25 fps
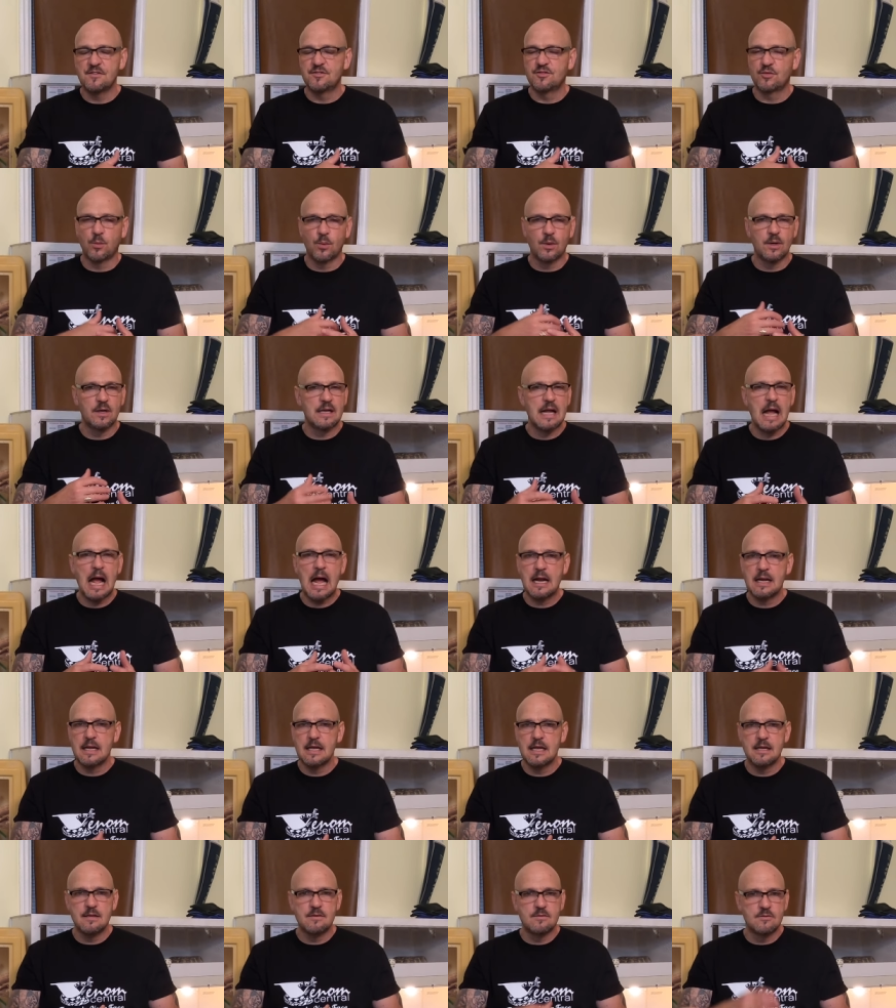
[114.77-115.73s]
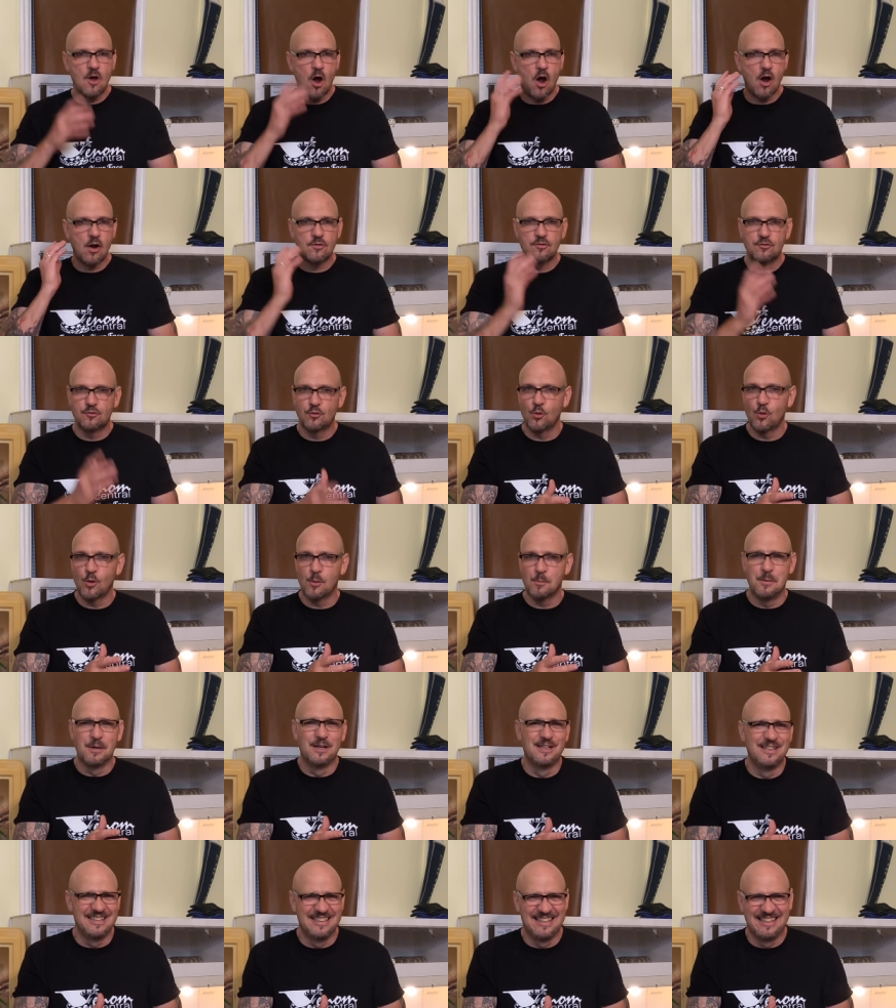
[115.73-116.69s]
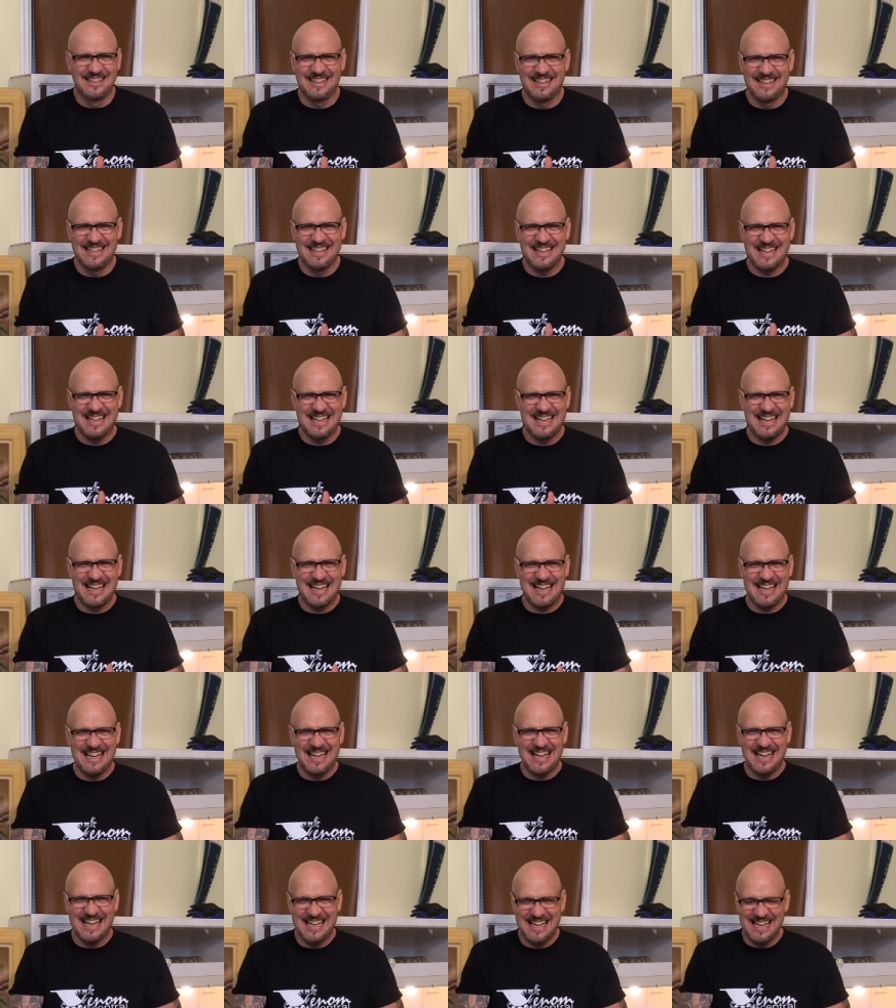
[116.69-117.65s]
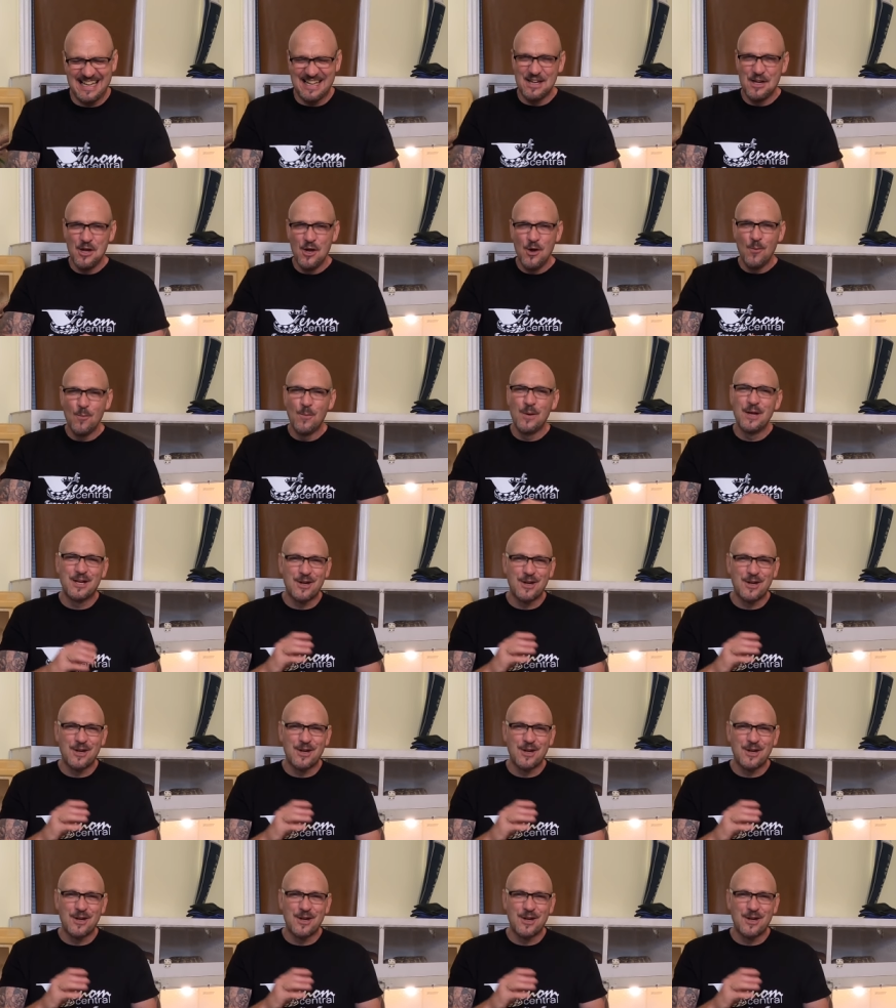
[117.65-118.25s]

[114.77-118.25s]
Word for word: I swear to God, he talks to them.